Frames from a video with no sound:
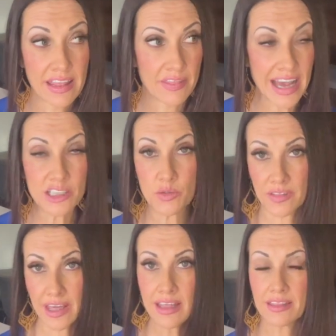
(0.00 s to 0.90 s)
That's what
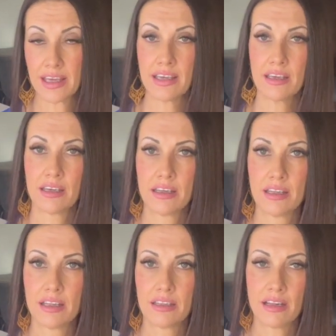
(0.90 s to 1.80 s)
they think.
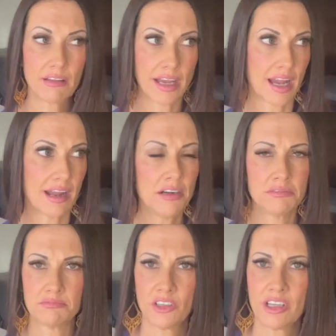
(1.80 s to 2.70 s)
They're like, I
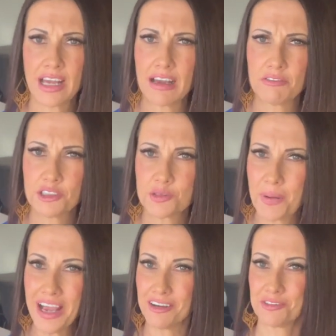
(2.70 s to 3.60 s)
don't really have
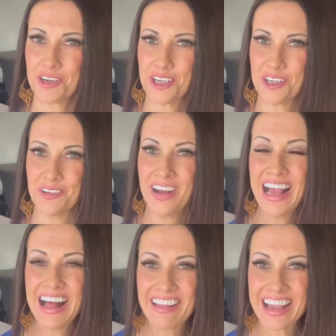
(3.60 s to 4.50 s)
respect for you.
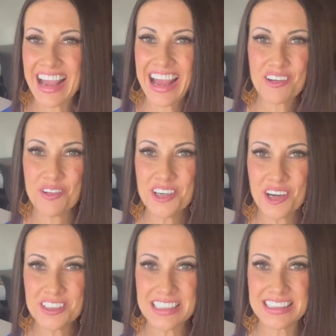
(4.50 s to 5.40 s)
Like, I had one
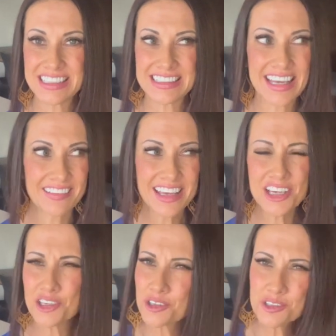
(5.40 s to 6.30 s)
narcissist say, Leah,
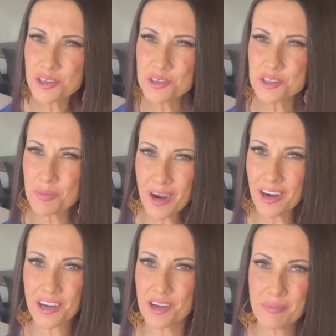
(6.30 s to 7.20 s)
you're so
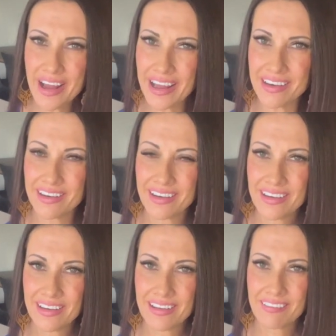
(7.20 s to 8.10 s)
smart. Come on.
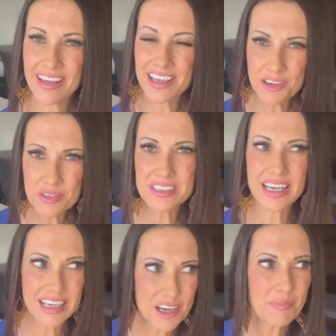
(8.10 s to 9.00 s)
Like, he was
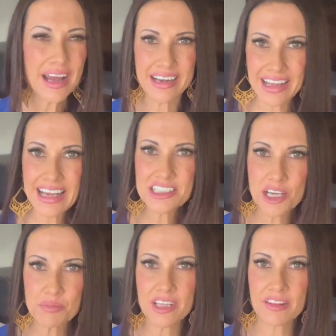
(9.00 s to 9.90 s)
like, come on, catch
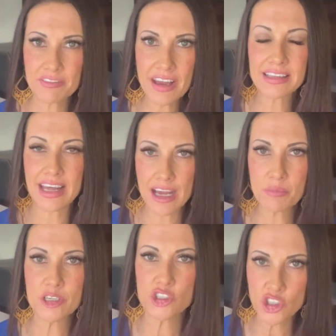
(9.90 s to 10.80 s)
up to the fact that I'm
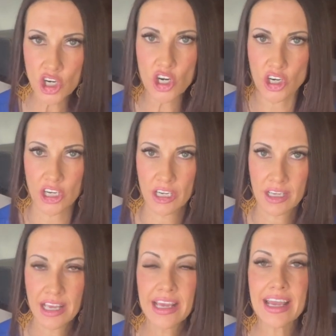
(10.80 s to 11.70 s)
a jerk.
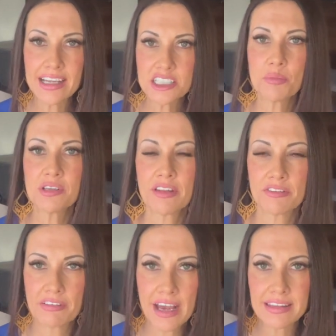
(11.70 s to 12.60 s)
Catch up to the
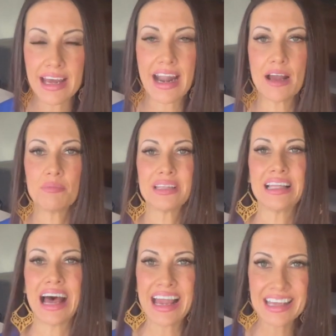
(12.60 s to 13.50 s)
fact that I'm
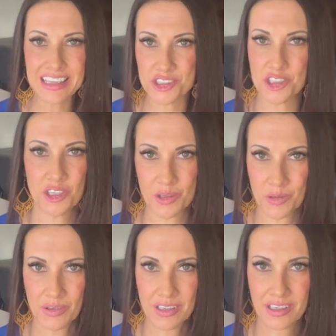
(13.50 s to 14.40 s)
lying to you.
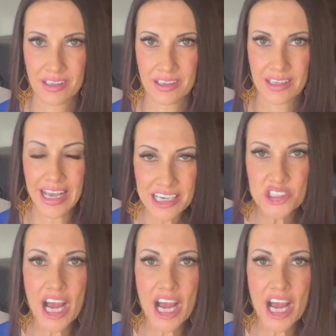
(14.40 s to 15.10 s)
Catch